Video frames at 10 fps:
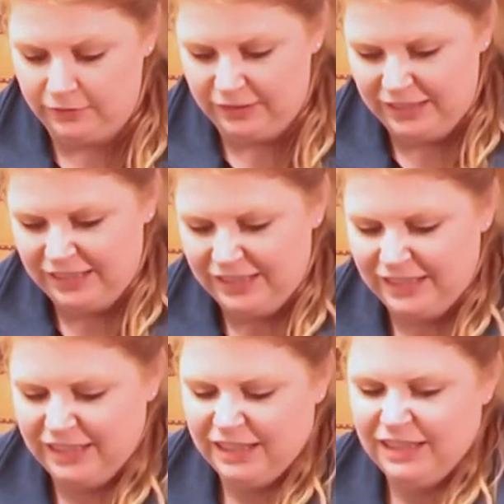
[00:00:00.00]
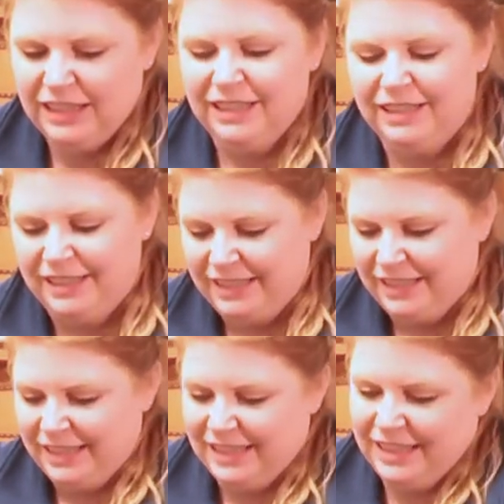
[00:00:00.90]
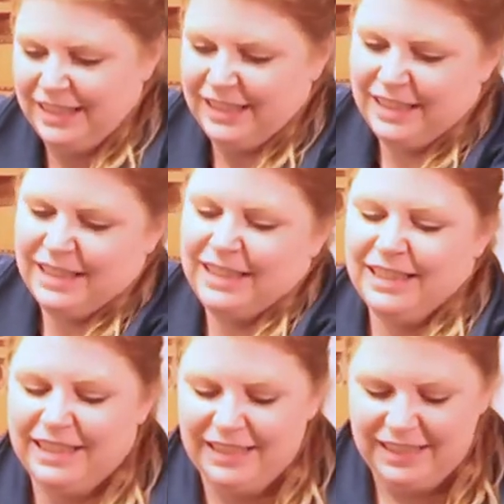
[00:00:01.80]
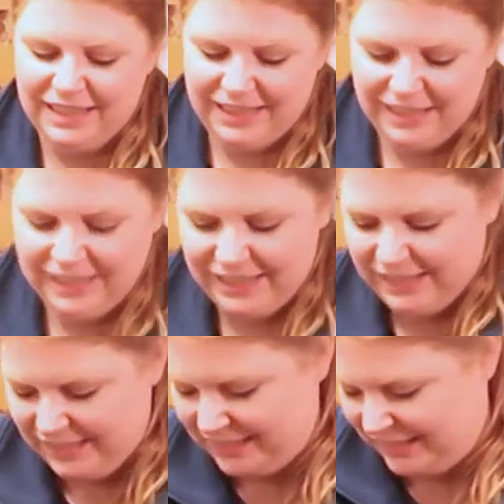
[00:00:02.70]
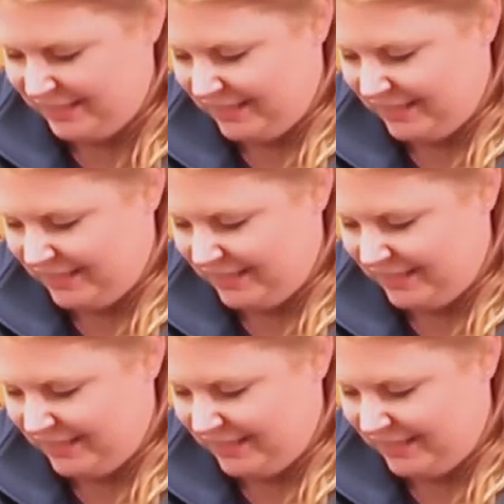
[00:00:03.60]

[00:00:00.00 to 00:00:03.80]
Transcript: (silence)